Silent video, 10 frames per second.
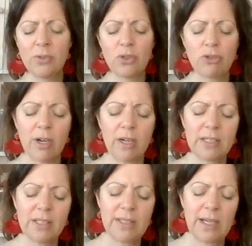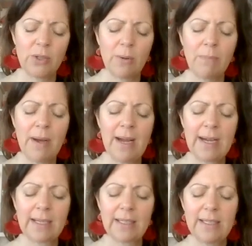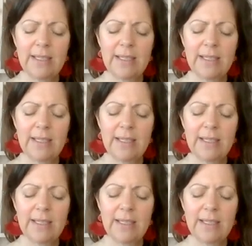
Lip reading: trunk, so down your back,